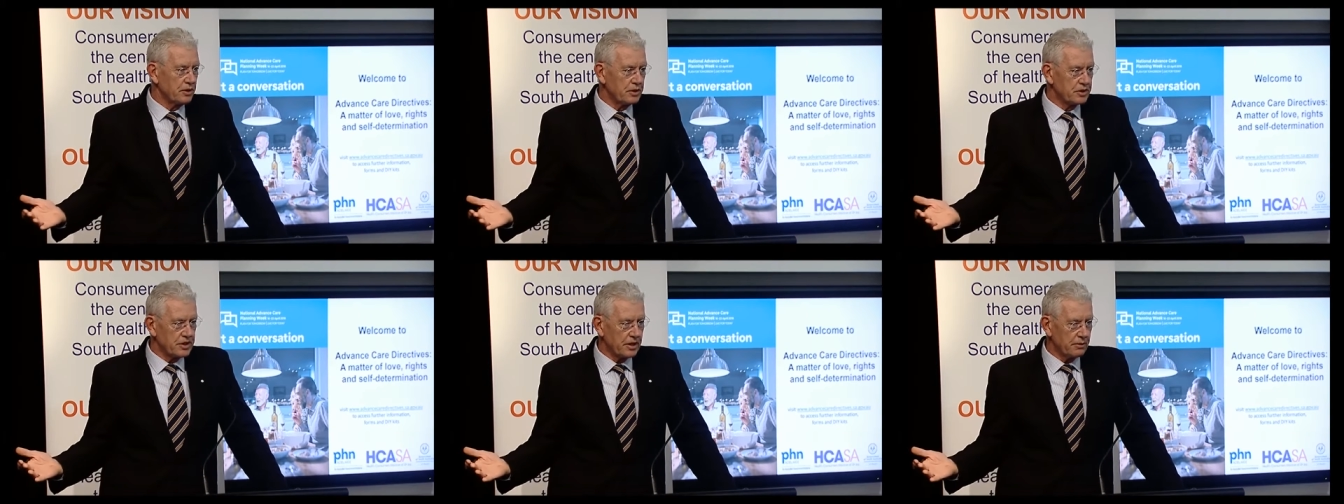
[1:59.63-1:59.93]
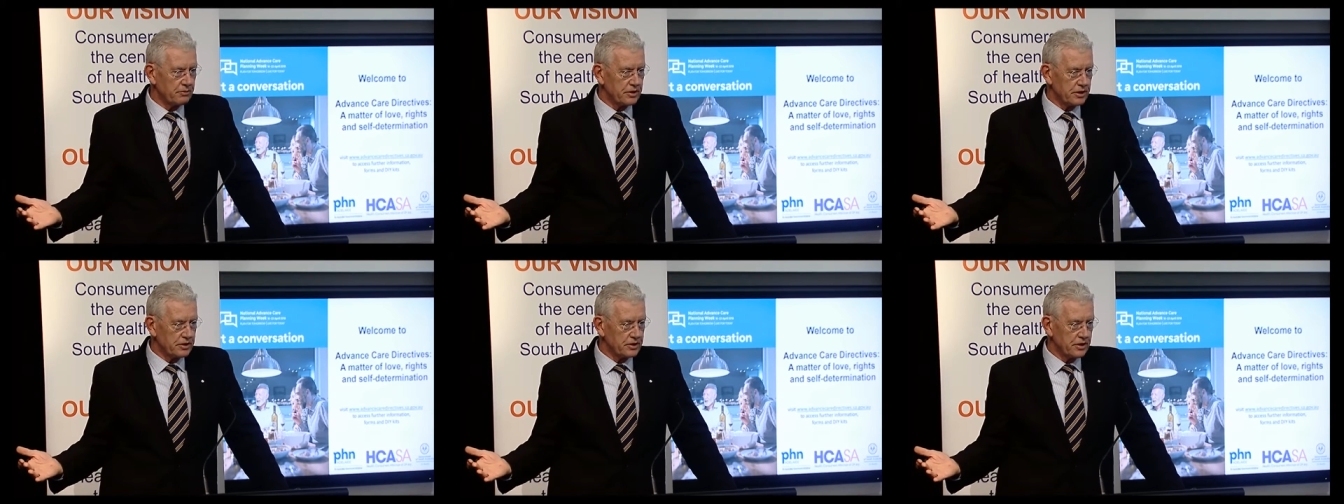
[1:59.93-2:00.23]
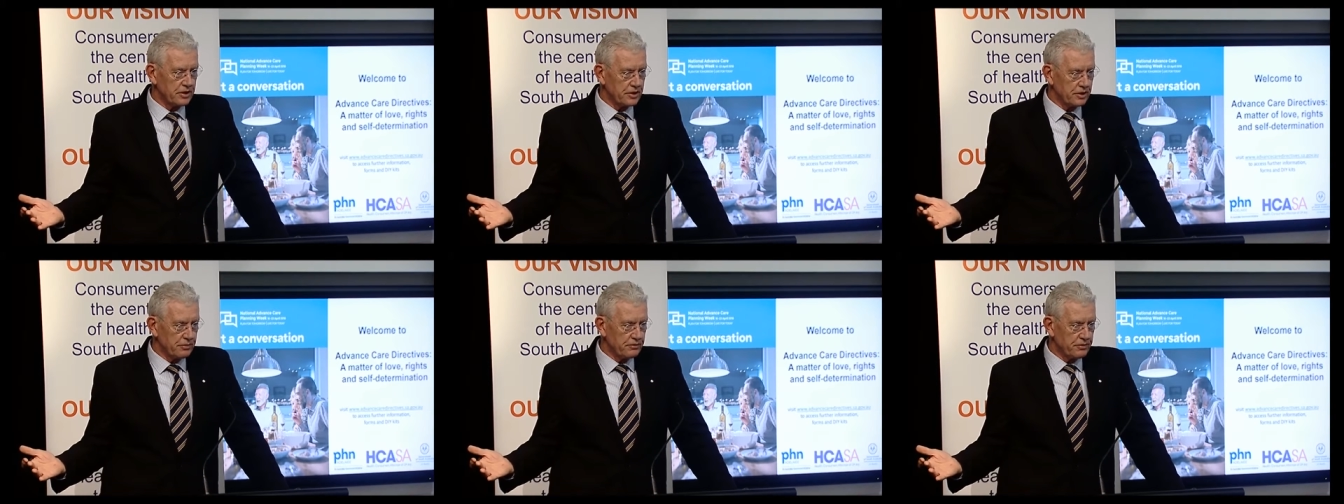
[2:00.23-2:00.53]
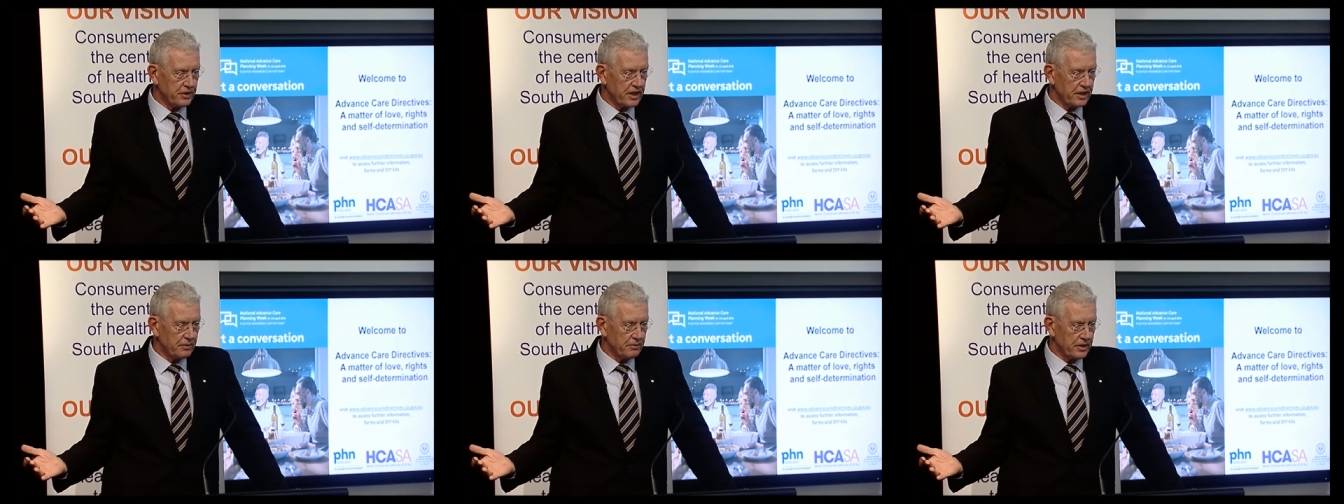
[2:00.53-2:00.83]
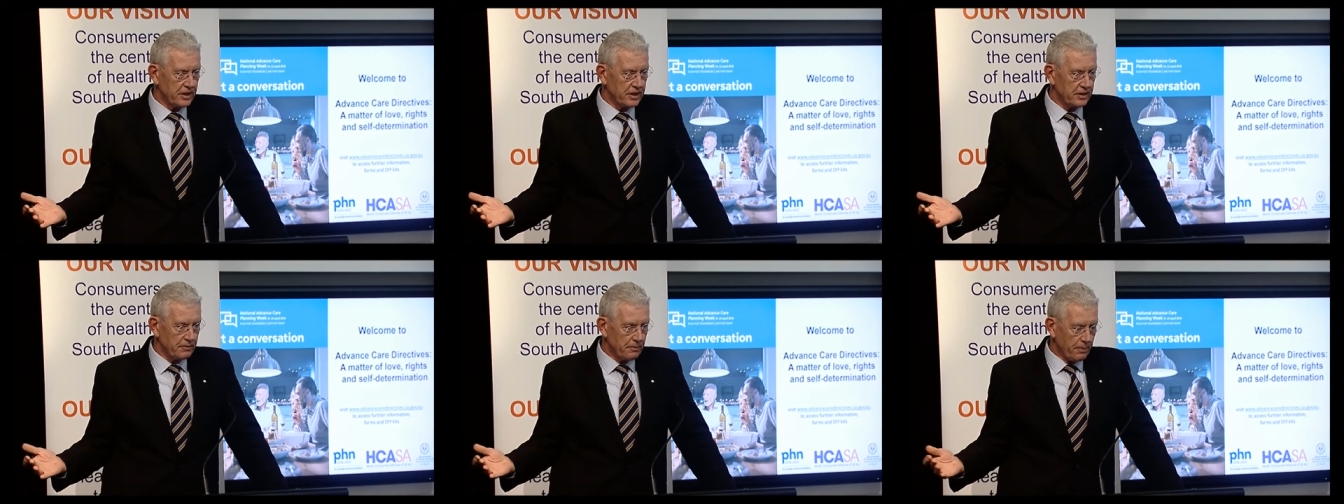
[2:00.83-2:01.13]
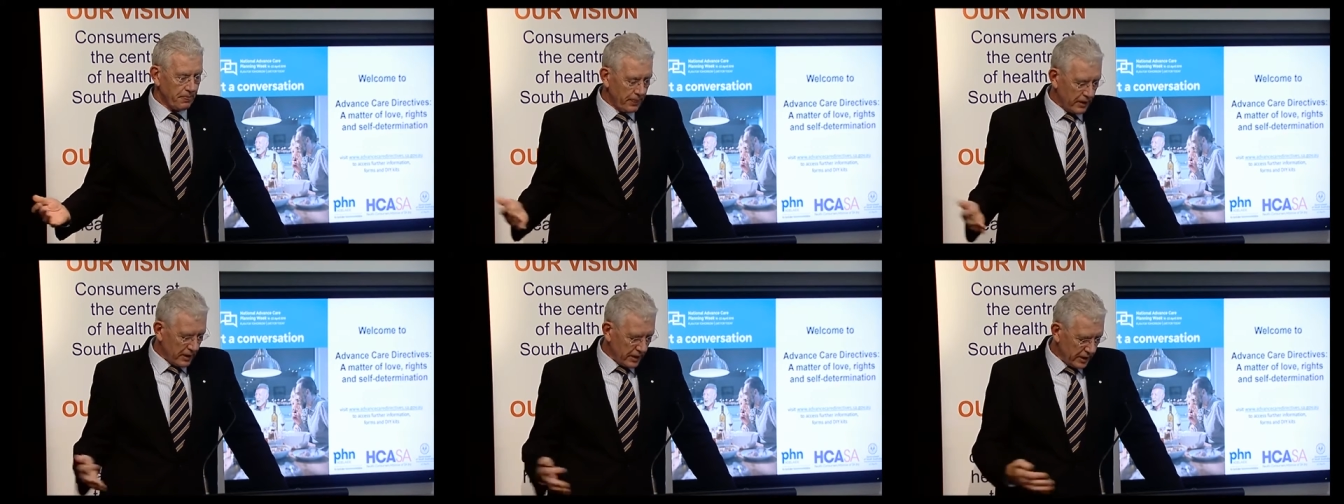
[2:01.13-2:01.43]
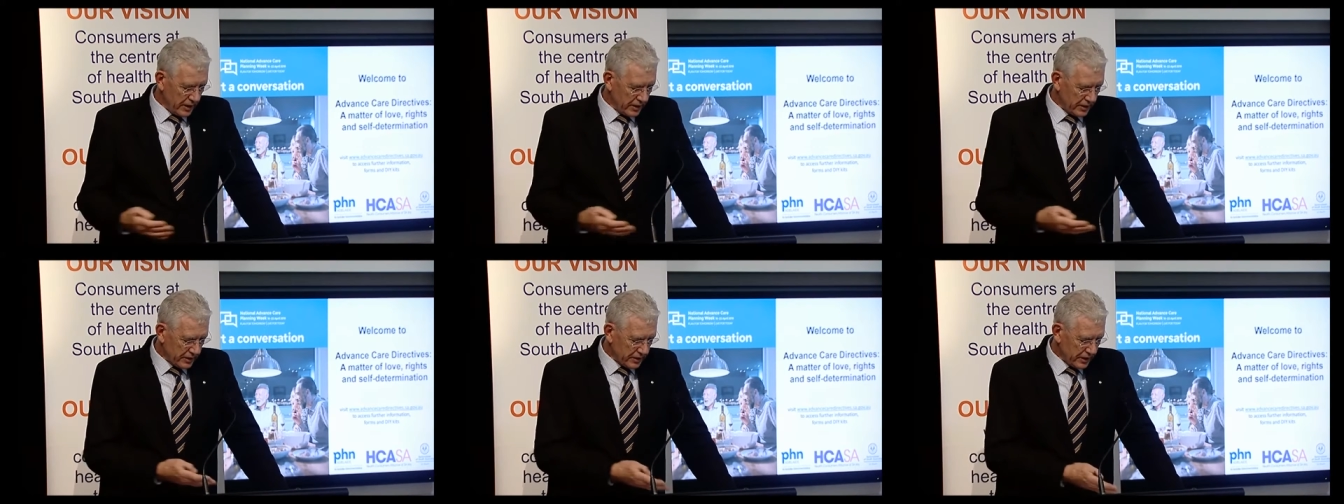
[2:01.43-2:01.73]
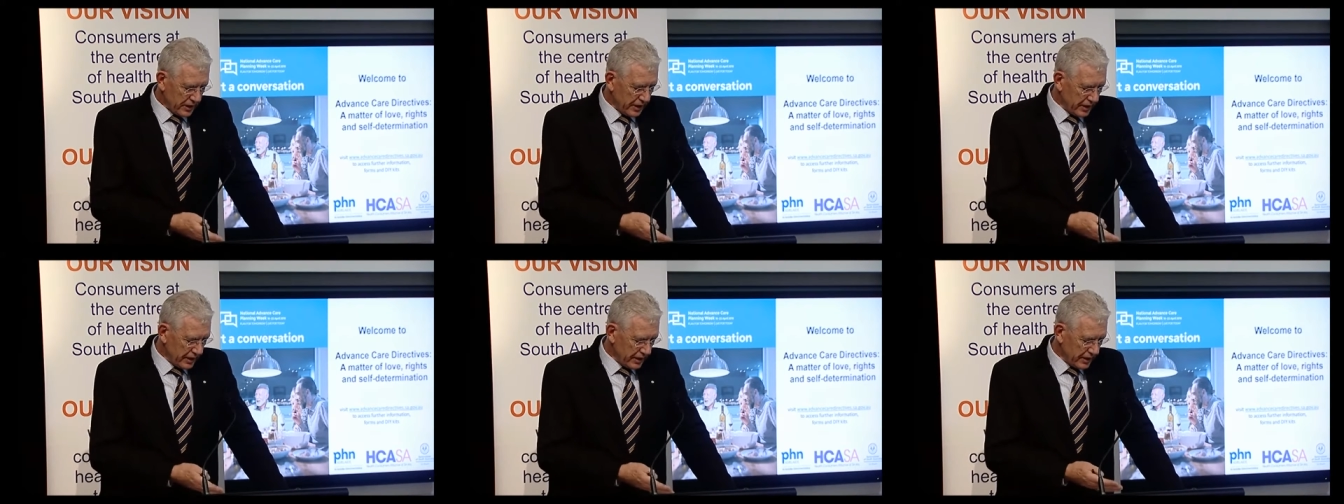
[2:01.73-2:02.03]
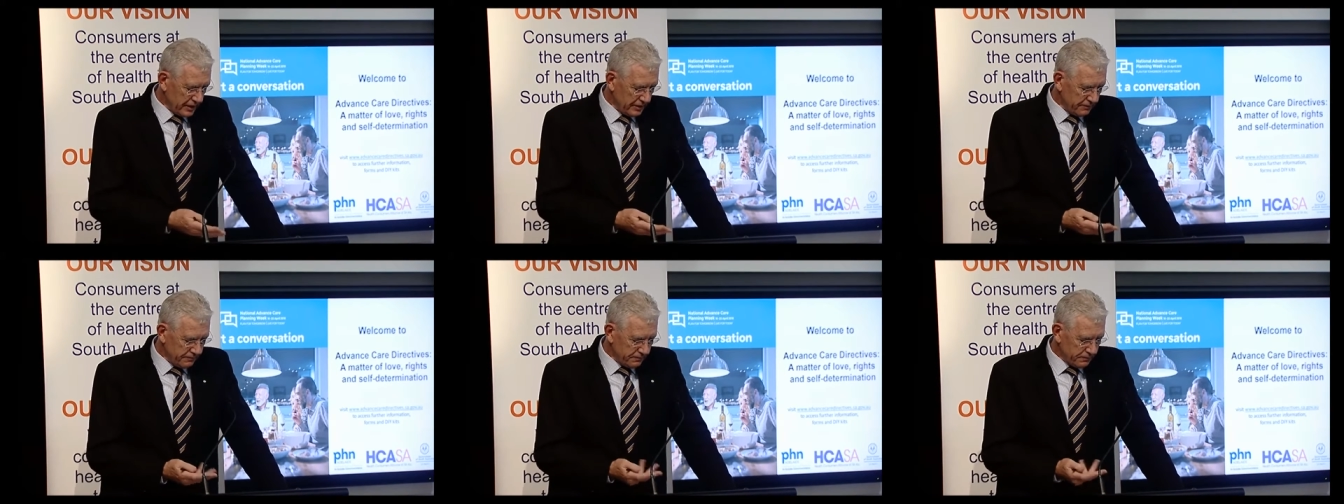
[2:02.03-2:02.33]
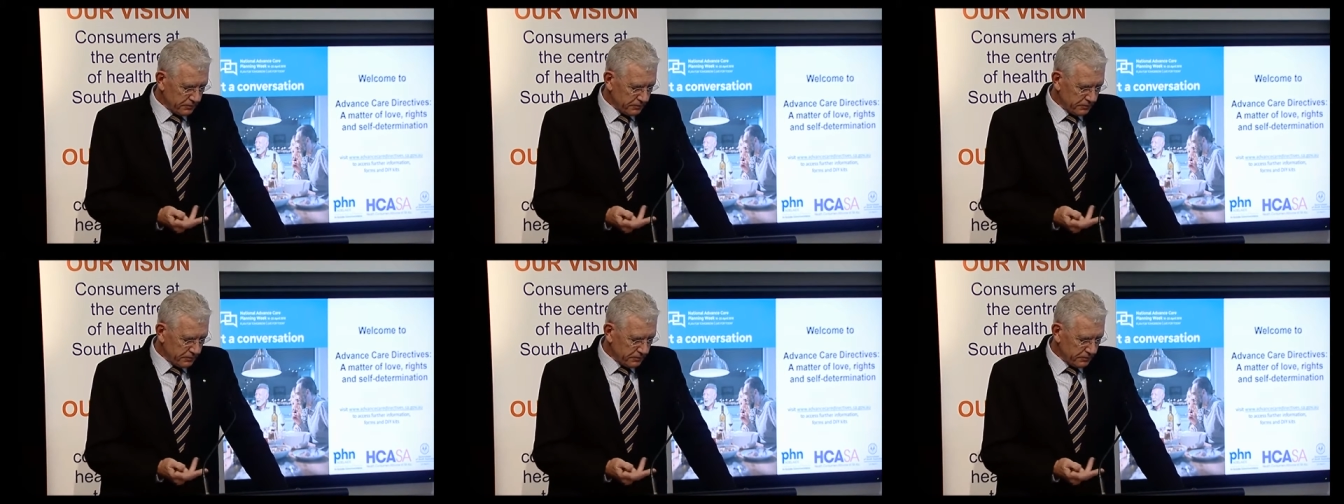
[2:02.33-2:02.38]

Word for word: subject in her family. And Kelly